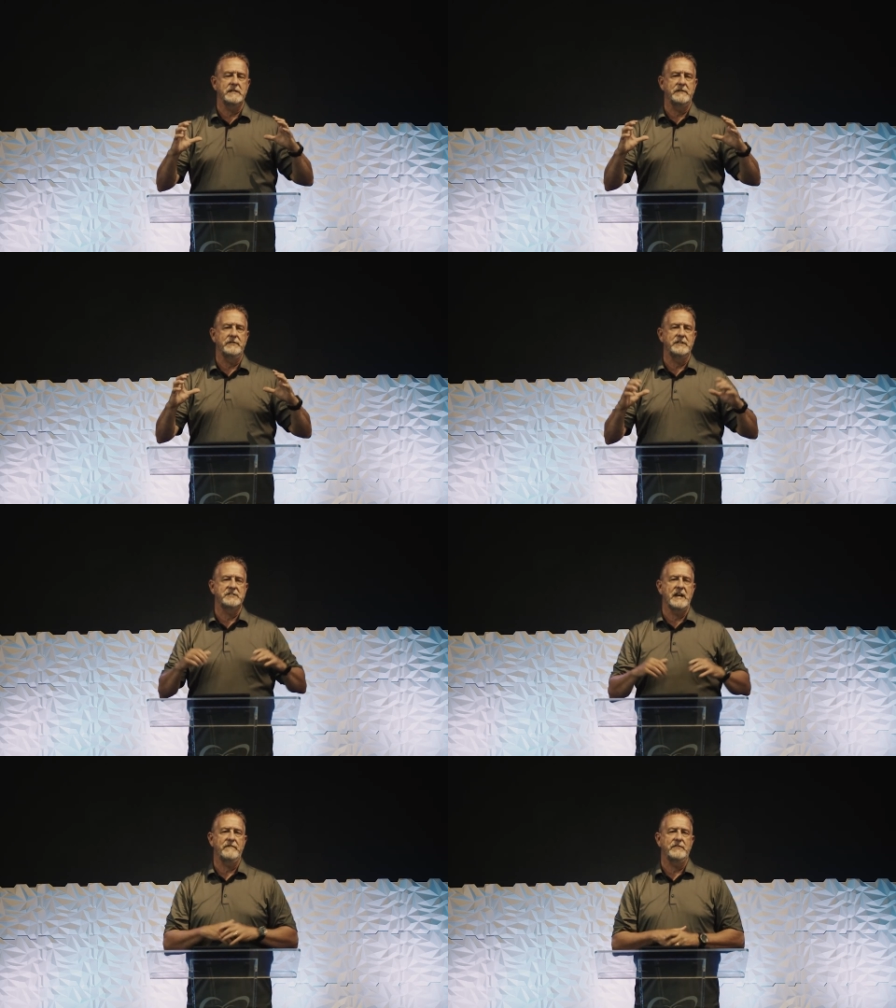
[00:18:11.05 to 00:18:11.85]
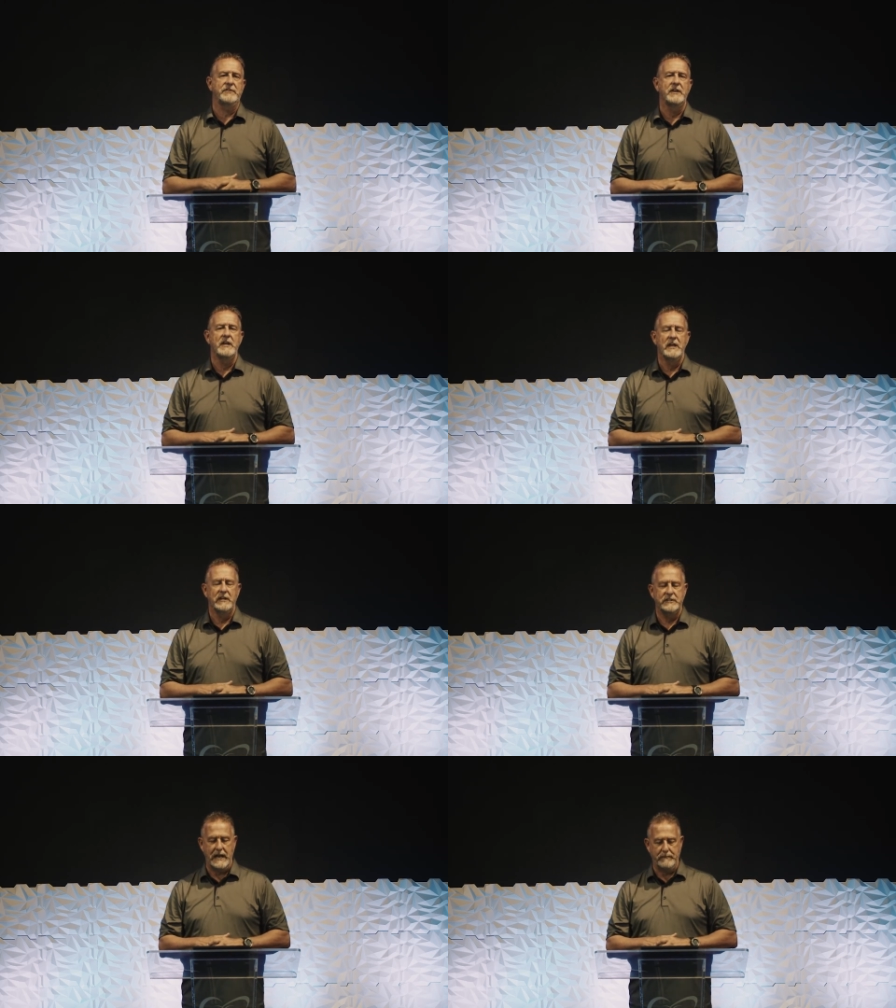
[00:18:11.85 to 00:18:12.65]
in the seventh
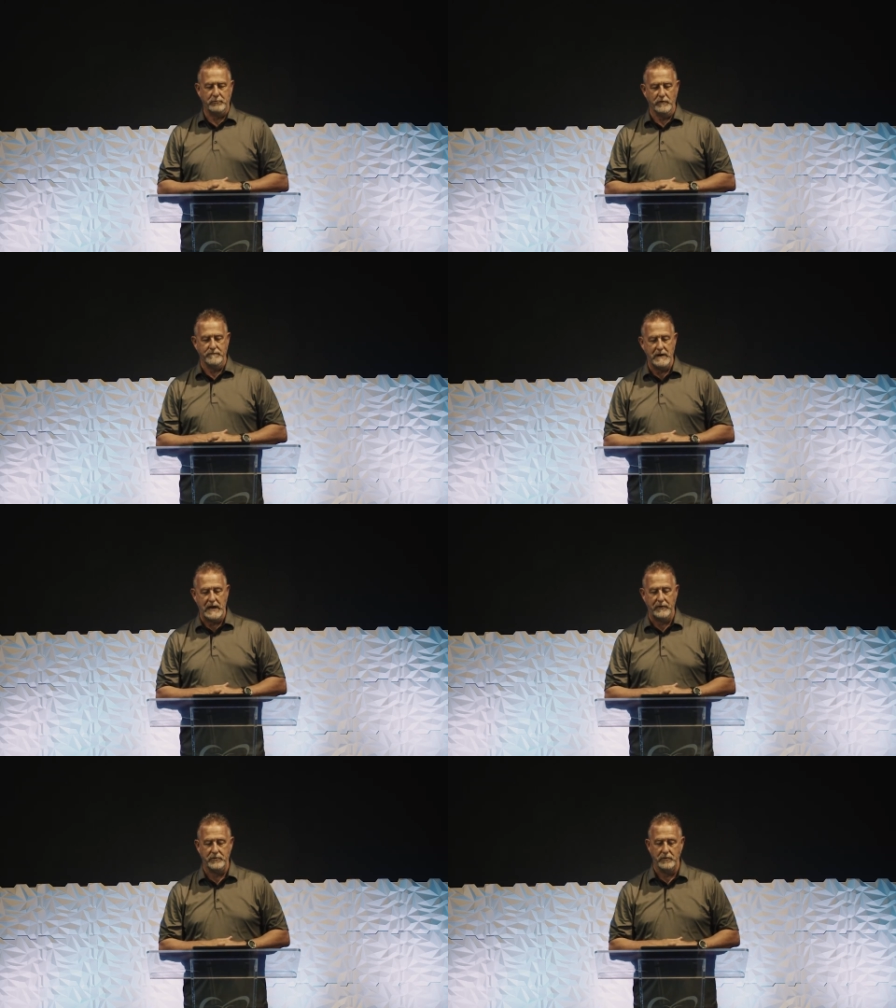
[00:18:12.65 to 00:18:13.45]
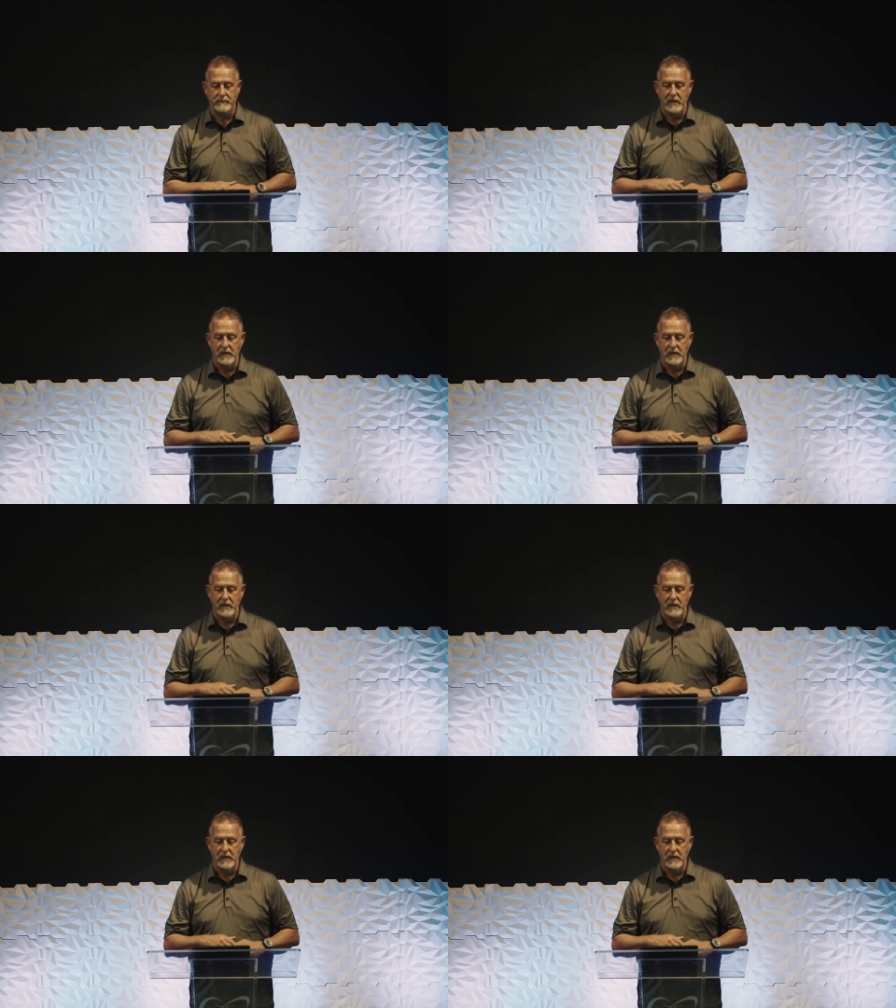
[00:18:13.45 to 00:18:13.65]
chapter of Matthew.